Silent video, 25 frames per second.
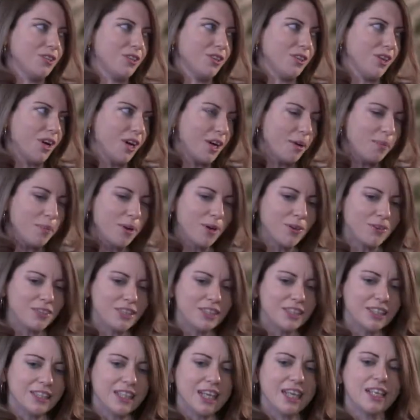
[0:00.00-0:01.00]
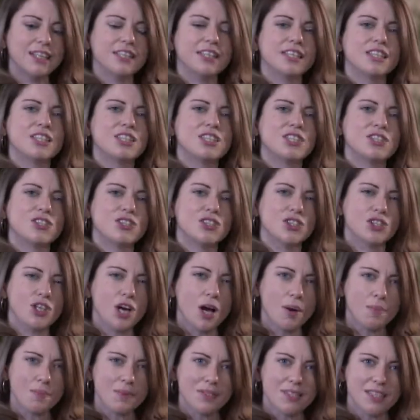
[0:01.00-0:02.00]
a lot about it, and it's
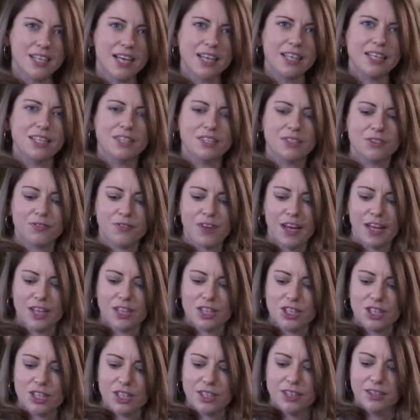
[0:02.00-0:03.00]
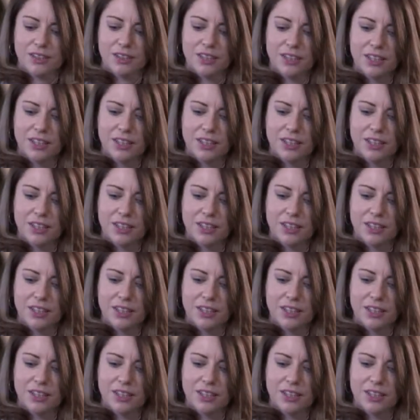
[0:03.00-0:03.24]
job satisfaction.